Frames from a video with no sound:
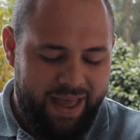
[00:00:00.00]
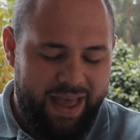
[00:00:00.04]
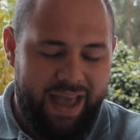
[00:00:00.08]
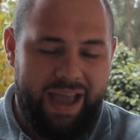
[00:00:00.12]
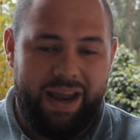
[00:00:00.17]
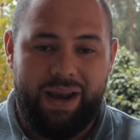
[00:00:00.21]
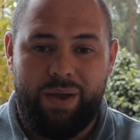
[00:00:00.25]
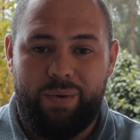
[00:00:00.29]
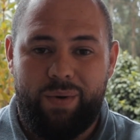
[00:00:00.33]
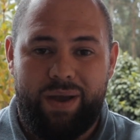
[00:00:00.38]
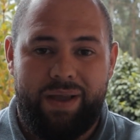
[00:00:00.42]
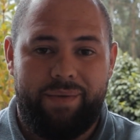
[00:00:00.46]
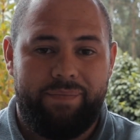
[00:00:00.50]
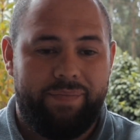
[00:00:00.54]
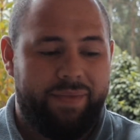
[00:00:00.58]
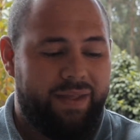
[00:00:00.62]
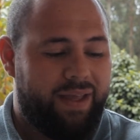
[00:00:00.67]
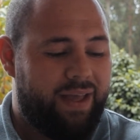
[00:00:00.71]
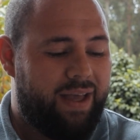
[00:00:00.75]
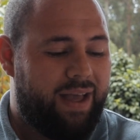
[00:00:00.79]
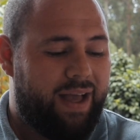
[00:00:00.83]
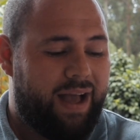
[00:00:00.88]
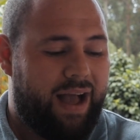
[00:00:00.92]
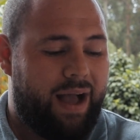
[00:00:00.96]
Anyway,
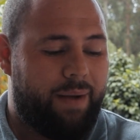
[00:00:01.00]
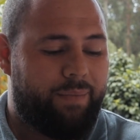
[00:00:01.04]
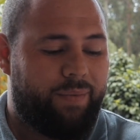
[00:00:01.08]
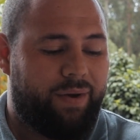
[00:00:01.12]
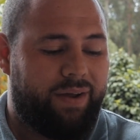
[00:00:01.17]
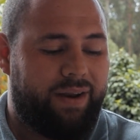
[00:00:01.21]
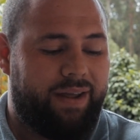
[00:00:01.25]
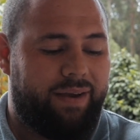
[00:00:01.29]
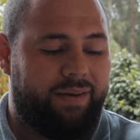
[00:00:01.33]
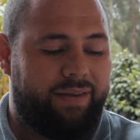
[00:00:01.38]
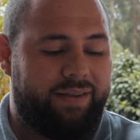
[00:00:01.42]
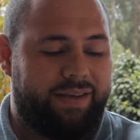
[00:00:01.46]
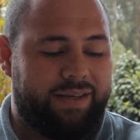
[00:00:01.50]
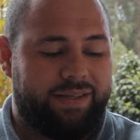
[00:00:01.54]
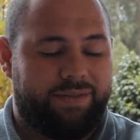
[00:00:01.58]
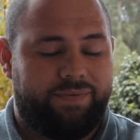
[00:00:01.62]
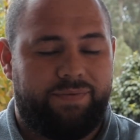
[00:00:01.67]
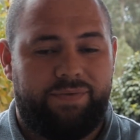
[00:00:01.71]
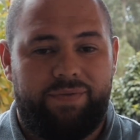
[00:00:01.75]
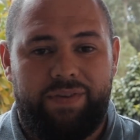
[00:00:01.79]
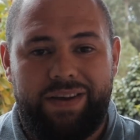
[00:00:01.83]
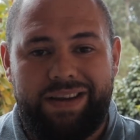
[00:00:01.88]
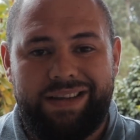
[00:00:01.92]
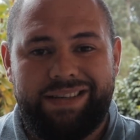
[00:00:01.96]
I'm going to just
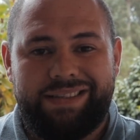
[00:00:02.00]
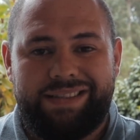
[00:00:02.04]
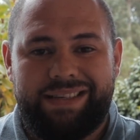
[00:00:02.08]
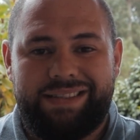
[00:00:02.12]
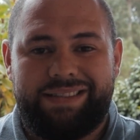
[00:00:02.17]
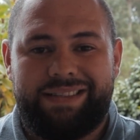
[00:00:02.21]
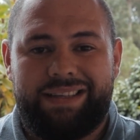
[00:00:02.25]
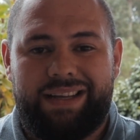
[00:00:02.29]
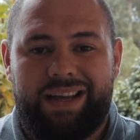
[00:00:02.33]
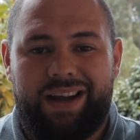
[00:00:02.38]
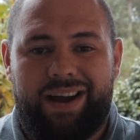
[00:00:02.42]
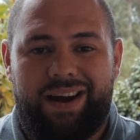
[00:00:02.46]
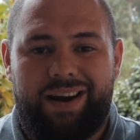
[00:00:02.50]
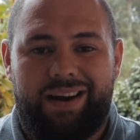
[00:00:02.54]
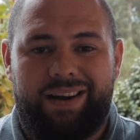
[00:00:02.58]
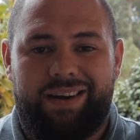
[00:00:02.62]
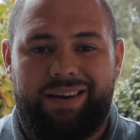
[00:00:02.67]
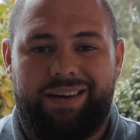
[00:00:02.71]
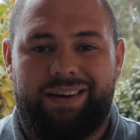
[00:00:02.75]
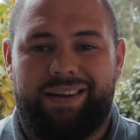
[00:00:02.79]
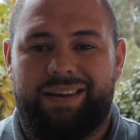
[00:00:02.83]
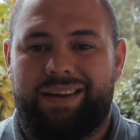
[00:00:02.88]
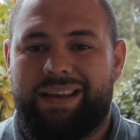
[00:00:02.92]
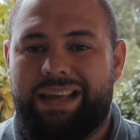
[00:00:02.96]
finish the
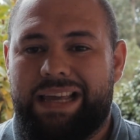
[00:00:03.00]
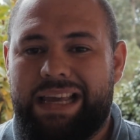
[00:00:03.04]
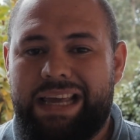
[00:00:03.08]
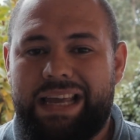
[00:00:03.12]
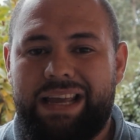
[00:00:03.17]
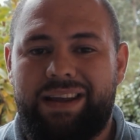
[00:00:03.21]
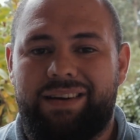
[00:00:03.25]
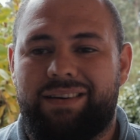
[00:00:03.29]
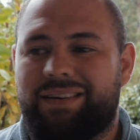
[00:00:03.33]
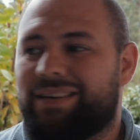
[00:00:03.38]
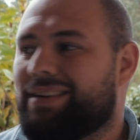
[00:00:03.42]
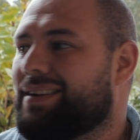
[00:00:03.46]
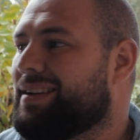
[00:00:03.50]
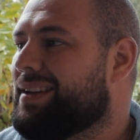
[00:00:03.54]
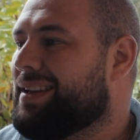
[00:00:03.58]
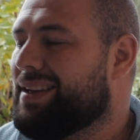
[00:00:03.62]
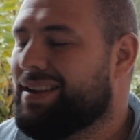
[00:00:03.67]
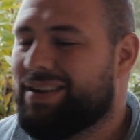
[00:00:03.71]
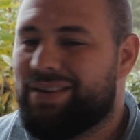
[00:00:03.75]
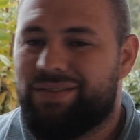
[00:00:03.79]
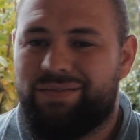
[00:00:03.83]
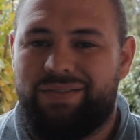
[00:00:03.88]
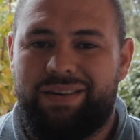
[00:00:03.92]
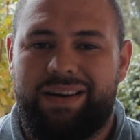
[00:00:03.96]
cigar here,
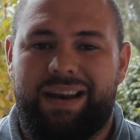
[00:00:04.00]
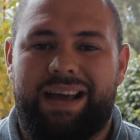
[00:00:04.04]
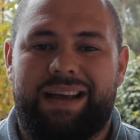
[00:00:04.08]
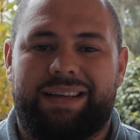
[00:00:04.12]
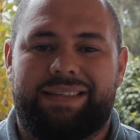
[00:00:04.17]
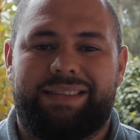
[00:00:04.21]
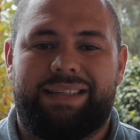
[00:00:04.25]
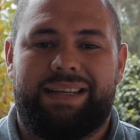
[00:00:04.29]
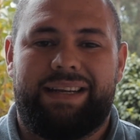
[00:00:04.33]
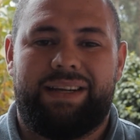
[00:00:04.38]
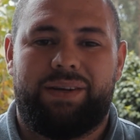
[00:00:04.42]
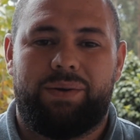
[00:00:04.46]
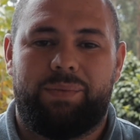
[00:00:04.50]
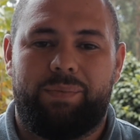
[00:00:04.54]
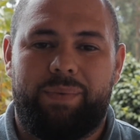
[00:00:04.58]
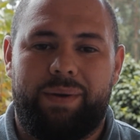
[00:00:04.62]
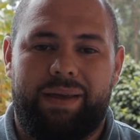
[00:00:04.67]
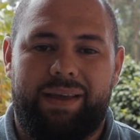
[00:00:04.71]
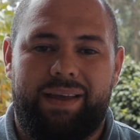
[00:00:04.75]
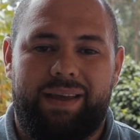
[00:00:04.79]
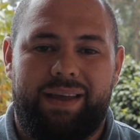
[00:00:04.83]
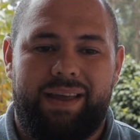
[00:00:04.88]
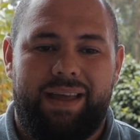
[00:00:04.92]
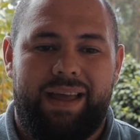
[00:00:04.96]
relax a little
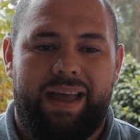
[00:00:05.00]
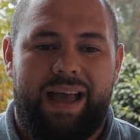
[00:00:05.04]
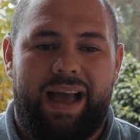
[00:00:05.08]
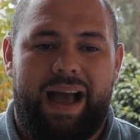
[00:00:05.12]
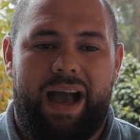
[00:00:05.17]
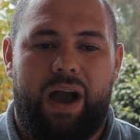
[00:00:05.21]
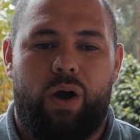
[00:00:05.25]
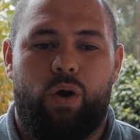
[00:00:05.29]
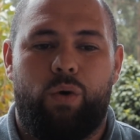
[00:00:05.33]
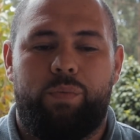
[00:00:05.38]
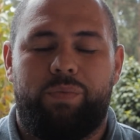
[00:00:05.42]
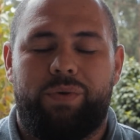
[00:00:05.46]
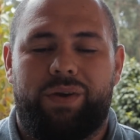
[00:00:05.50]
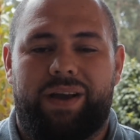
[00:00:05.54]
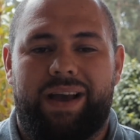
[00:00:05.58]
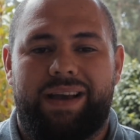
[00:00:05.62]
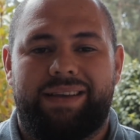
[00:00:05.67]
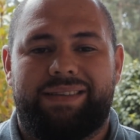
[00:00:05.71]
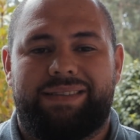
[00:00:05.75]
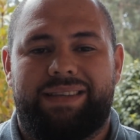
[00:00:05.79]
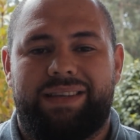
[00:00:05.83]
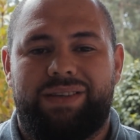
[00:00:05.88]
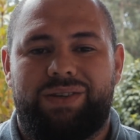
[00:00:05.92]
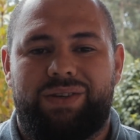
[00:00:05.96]
bit. I hope you
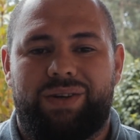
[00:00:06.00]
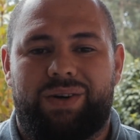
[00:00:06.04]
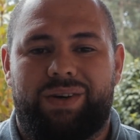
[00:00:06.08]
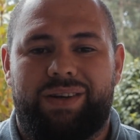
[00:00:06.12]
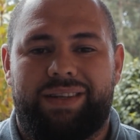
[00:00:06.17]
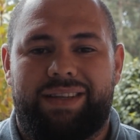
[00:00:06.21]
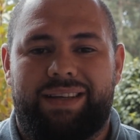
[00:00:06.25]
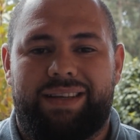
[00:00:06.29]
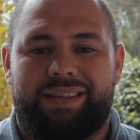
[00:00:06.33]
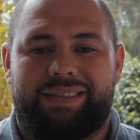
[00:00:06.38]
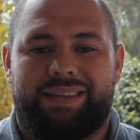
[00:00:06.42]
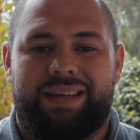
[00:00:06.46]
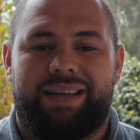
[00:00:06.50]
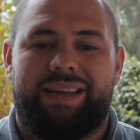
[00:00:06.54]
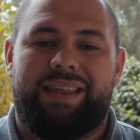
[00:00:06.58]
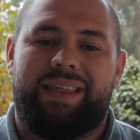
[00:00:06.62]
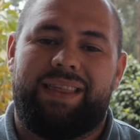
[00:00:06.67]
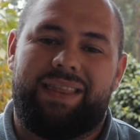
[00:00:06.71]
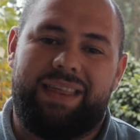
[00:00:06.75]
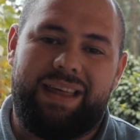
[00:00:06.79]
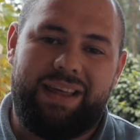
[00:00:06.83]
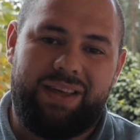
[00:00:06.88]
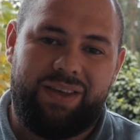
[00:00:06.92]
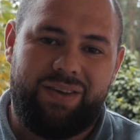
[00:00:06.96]
guys enjoyed it.
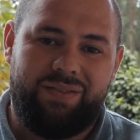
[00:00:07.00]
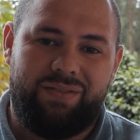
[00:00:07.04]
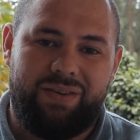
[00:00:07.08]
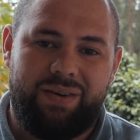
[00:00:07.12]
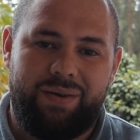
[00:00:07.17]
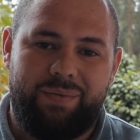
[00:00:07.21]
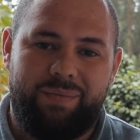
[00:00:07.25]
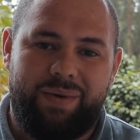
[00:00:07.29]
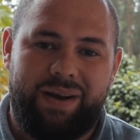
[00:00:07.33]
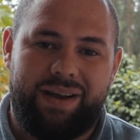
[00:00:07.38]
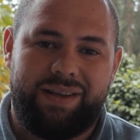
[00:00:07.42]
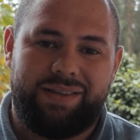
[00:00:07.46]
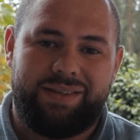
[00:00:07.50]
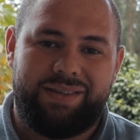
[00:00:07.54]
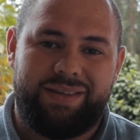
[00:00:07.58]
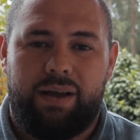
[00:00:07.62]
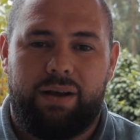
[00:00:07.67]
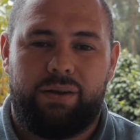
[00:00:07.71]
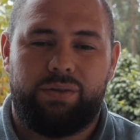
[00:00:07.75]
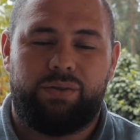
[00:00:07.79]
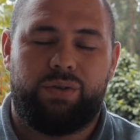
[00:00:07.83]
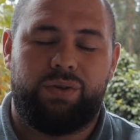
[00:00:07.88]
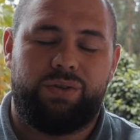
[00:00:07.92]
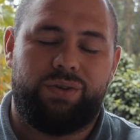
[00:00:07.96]
Thank you very much.
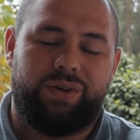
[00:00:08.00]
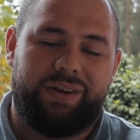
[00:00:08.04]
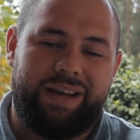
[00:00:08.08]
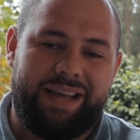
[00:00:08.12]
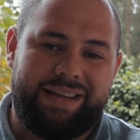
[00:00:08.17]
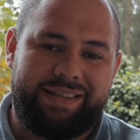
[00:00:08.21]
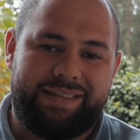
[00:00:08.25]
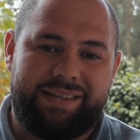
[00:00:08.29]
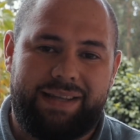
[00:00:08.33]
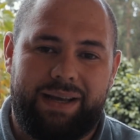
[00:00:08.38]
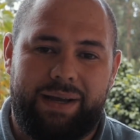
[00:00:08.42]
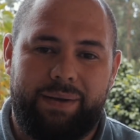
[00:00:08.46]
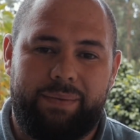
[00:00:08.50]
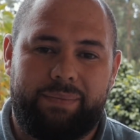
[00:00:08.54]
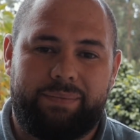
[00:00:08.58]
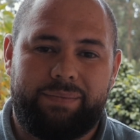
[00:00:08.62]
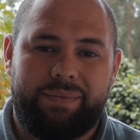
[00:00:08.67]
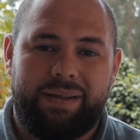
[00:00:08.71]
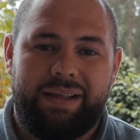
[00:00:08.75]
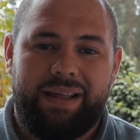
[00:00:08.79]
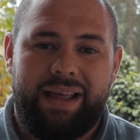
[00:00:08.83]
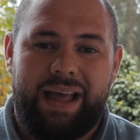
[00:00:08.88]
Until your next time.